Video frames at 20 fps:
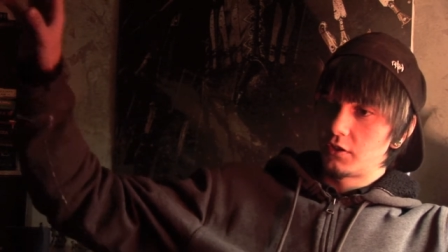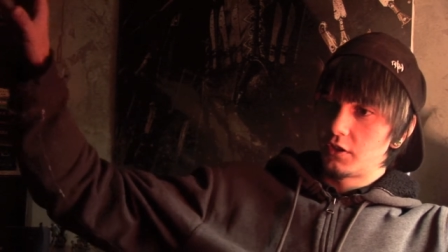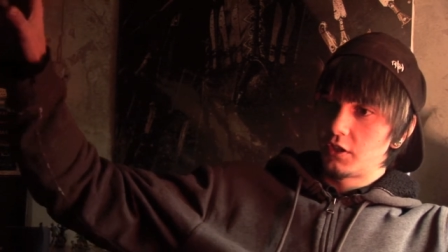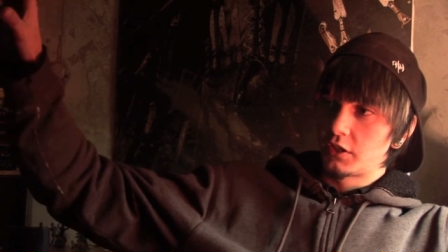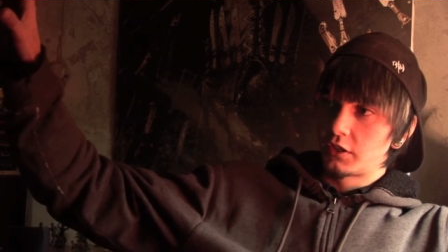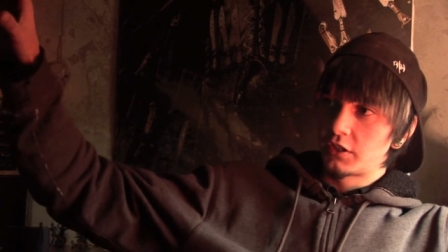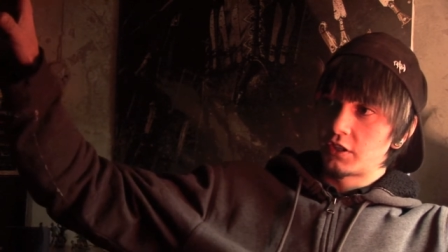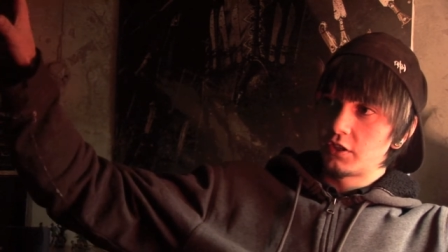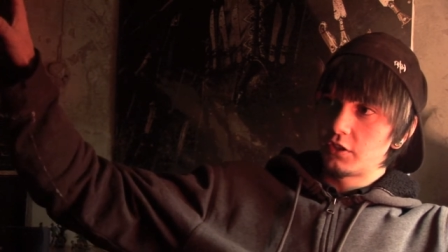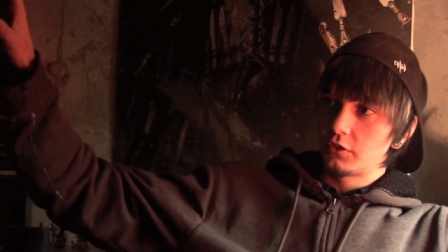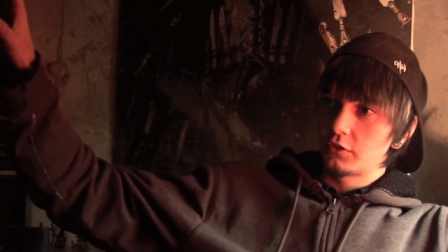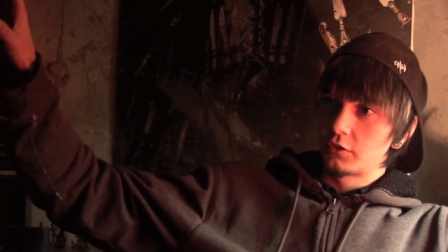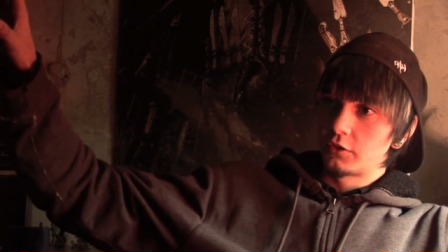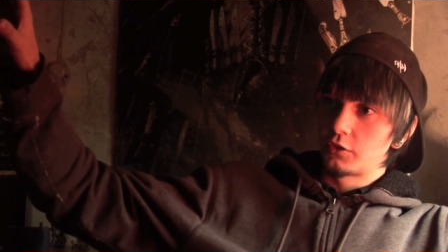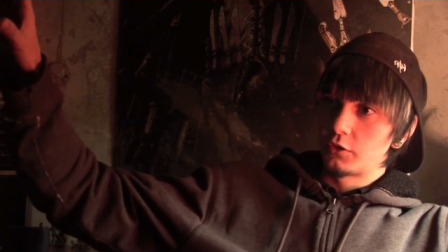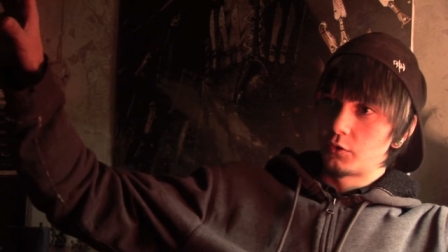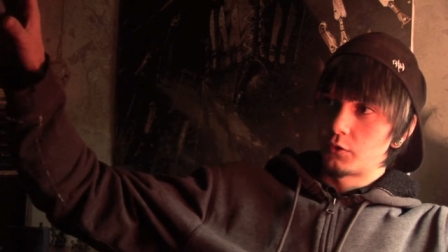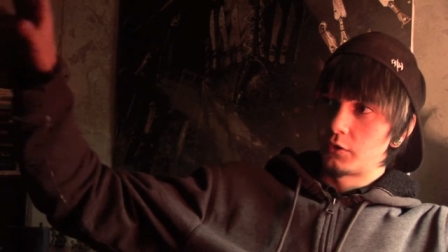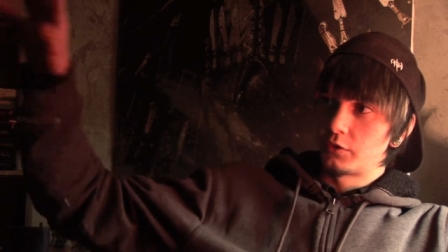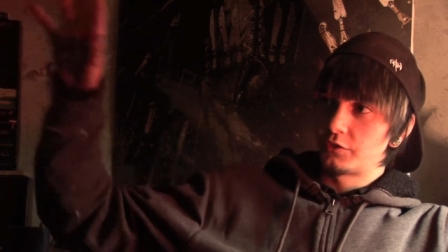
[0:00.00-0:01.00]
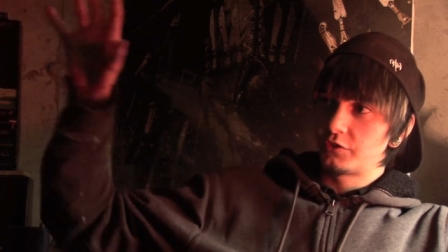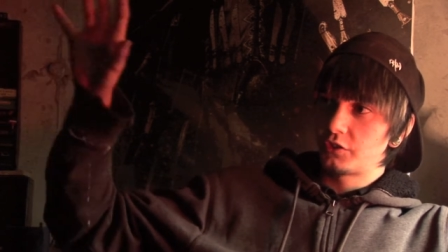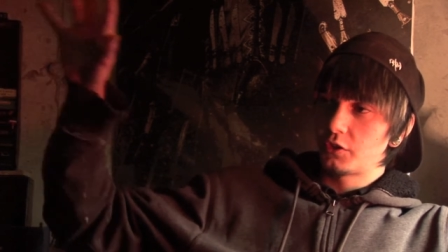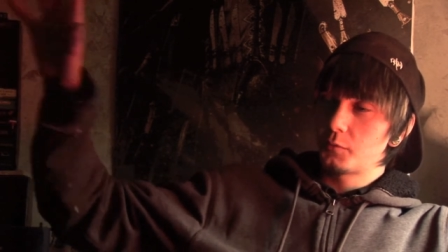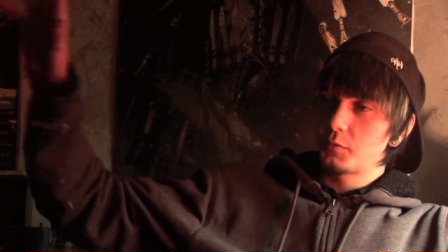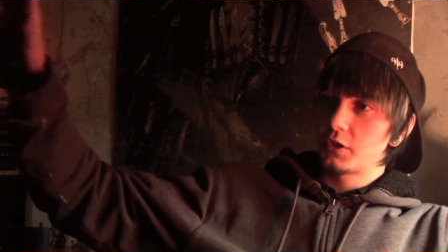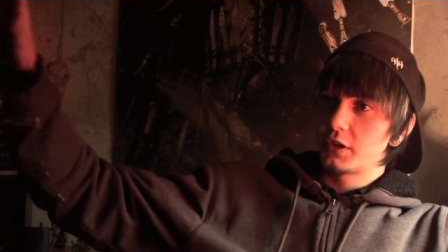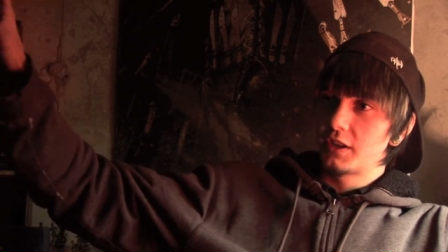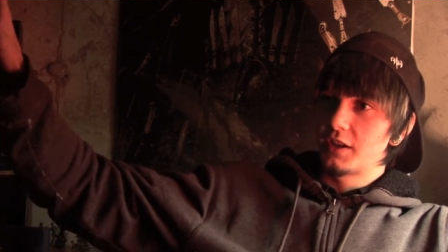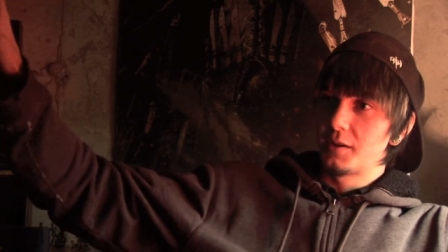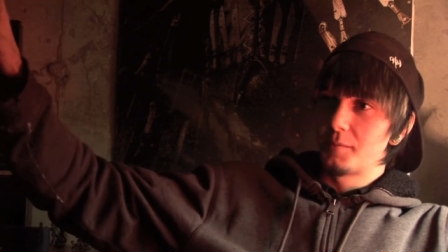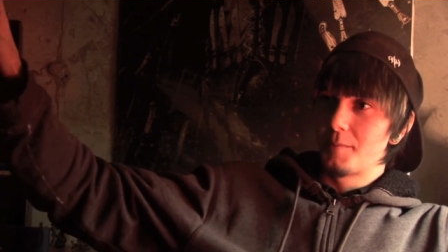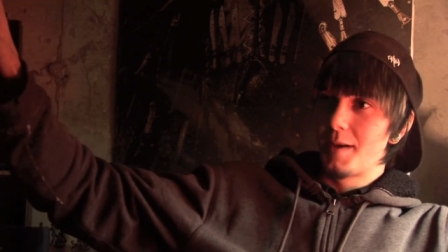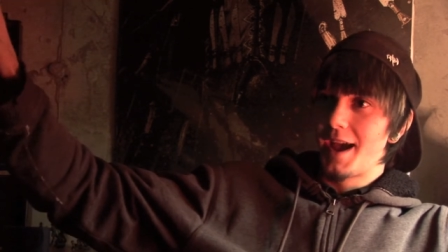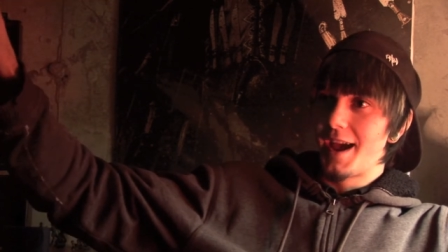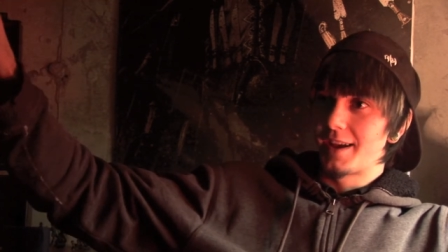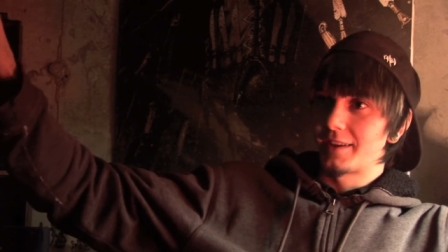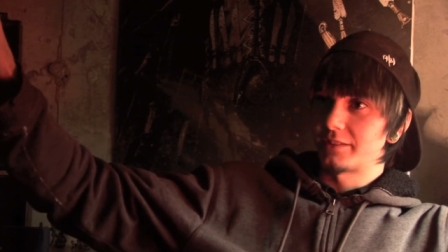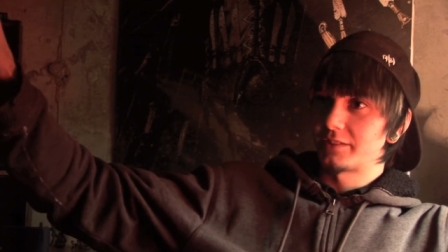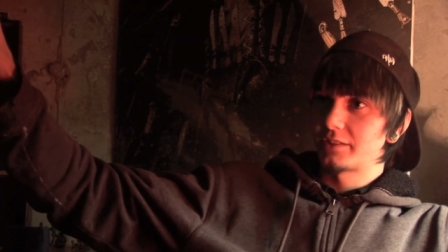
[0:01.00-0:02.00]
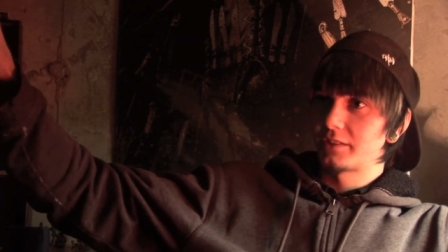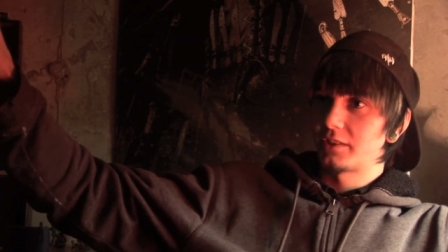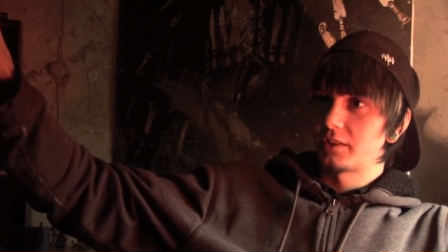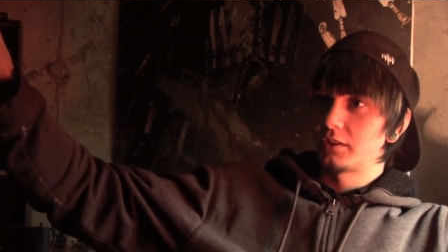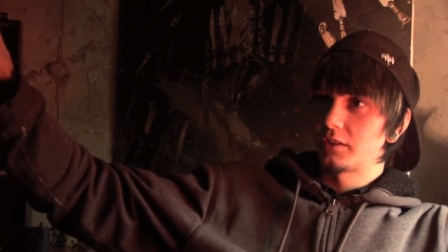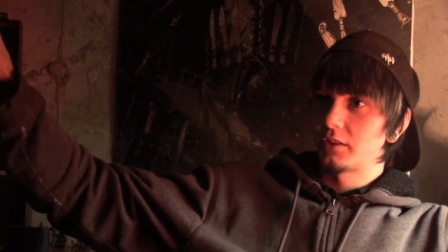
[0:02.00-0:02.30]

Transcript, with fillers: a killer or someone in a mask.